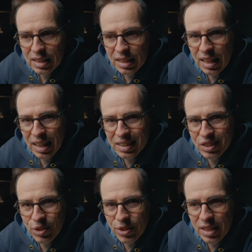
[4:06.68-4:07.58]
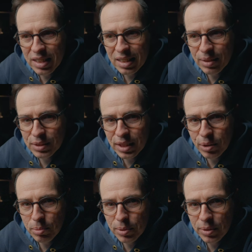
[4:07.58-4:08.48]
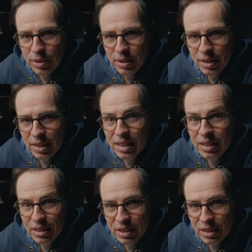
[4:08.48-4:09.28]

Yeah, sorry, that was terrible. You